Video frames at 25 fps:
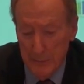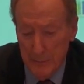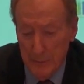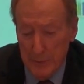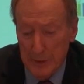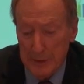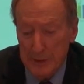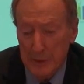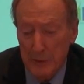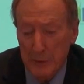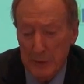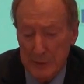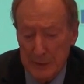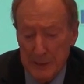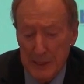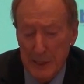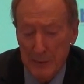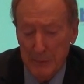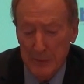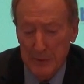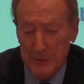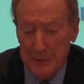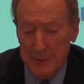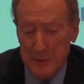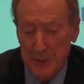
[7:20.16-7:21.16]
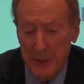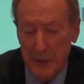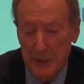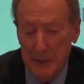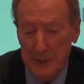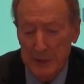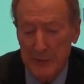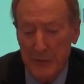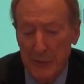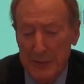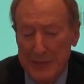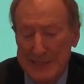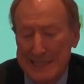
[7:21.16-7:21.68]
But there is a couple of
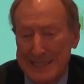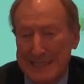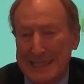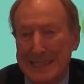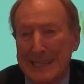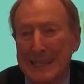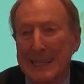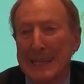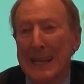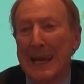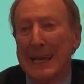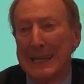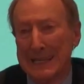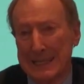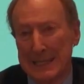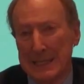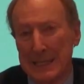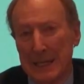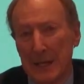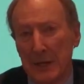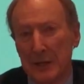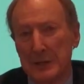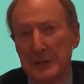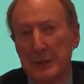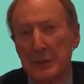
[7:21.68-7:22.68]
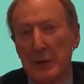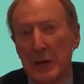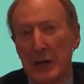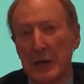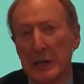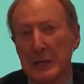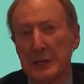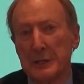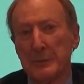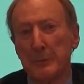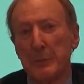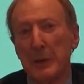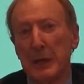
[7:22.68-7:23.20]
signs. For instance, Leighton,
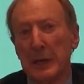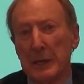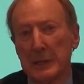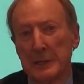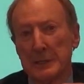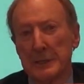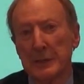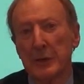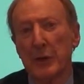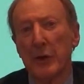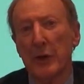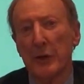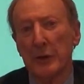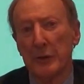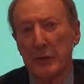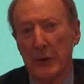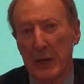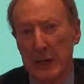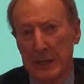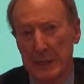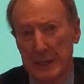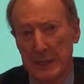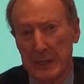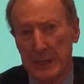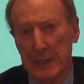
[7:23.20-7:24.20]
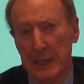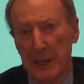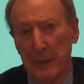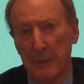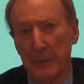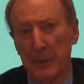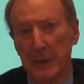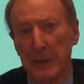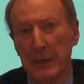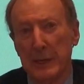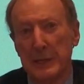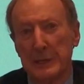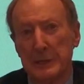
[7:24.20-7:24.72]
Australia's biggest contracting
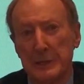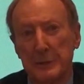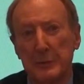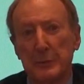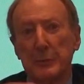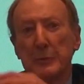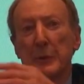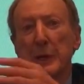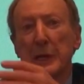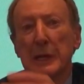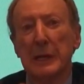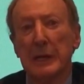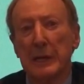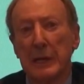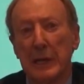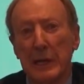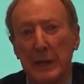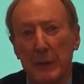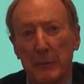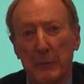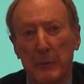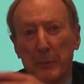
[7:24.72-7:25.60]
company, is being